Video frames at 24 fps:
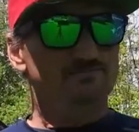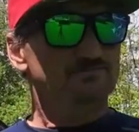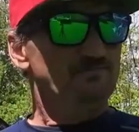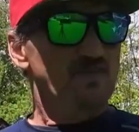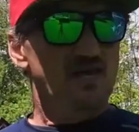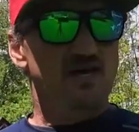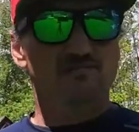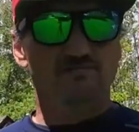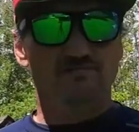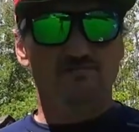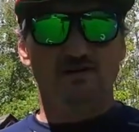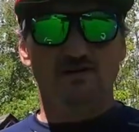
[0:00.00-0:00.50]

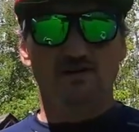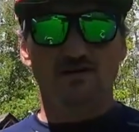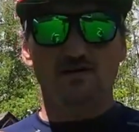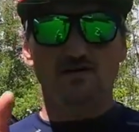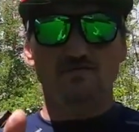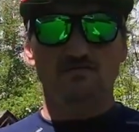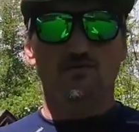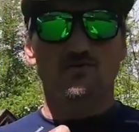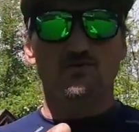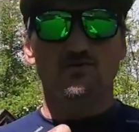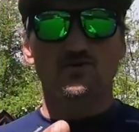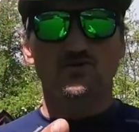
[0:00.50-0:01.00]
Infinity
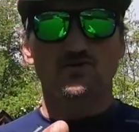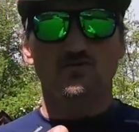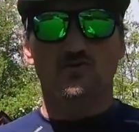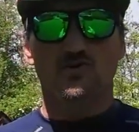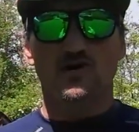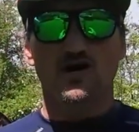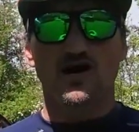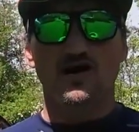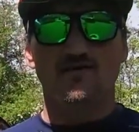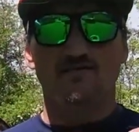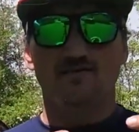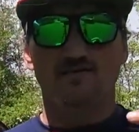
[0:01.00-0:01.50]
focus would
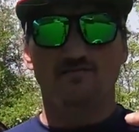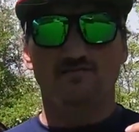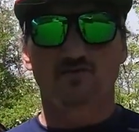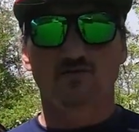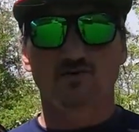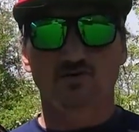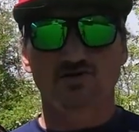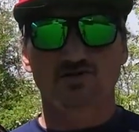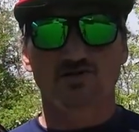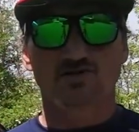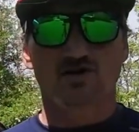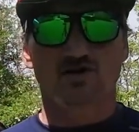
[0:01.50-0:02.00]
have it
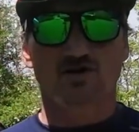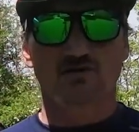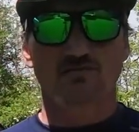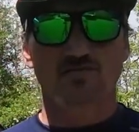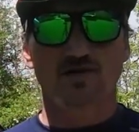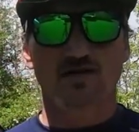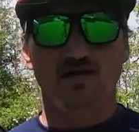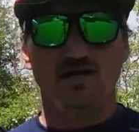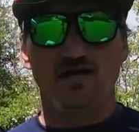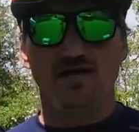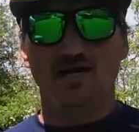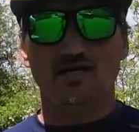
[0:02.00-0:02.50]
focused on
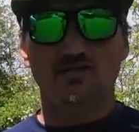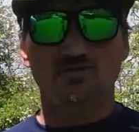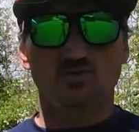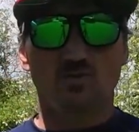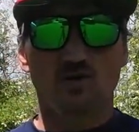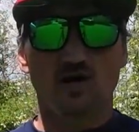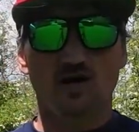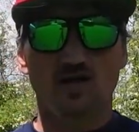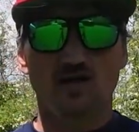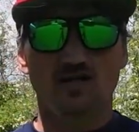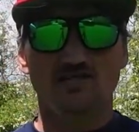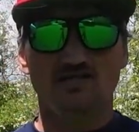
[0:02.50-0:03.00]
me as
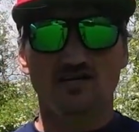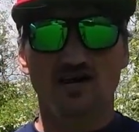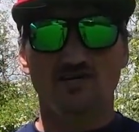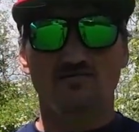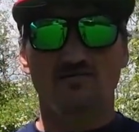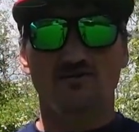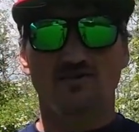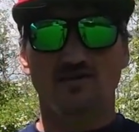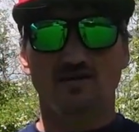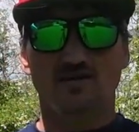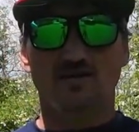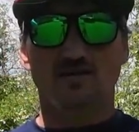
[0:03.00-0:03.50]
well as
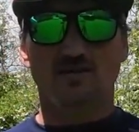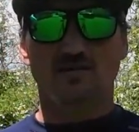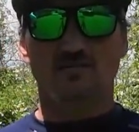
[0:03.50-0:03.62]
everything in the